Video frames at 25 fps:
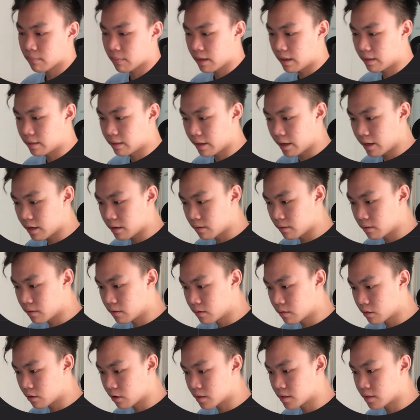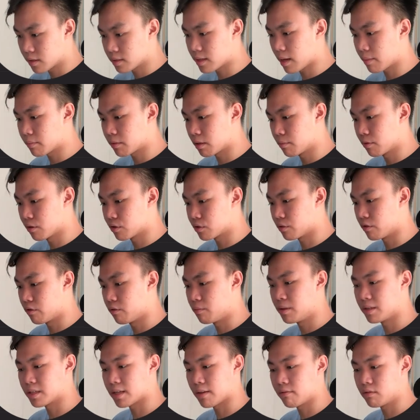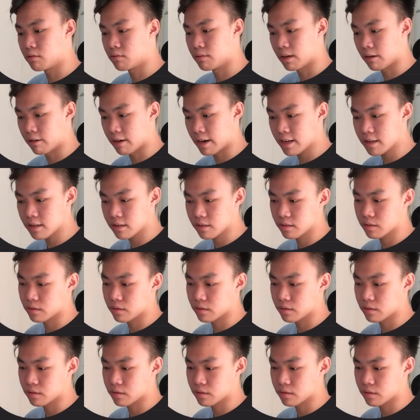And then because it's timetable, so it repeats every week, right?